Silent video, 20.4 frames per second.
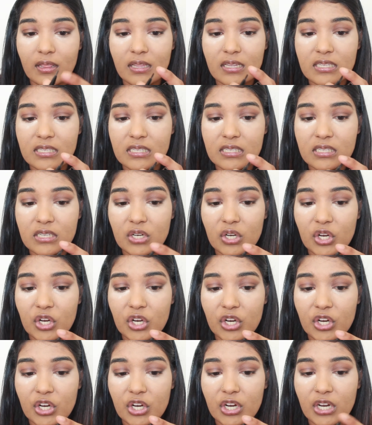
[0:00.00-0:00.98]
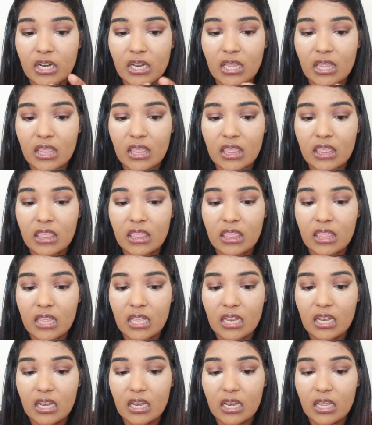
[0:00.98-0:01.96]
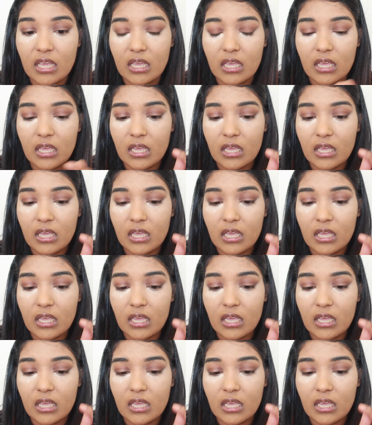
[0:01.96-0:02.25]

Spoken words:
This isn't her thin